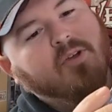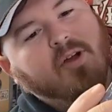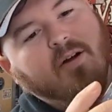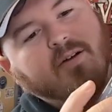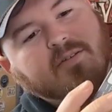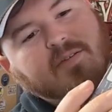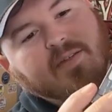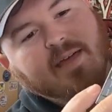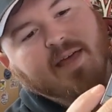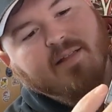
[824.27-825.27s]
the Guardians of the
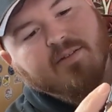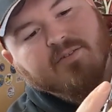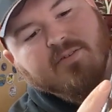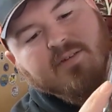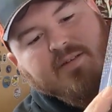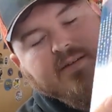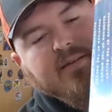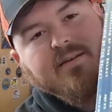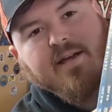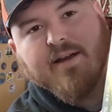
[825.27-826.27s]

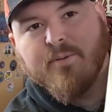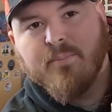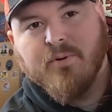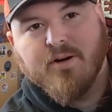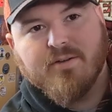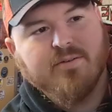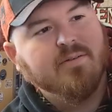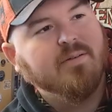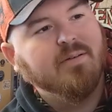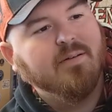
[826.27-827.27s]
Galaxy kind of books
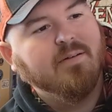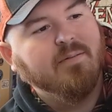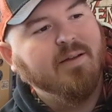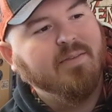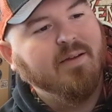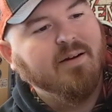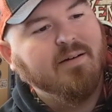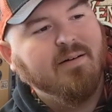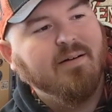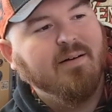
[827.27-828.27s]
right
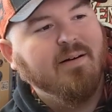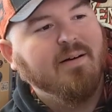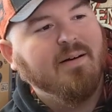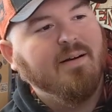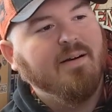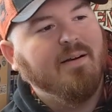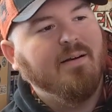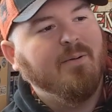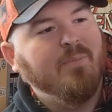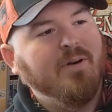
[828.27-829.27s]
there.
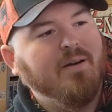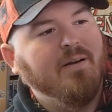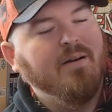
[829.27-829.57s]
But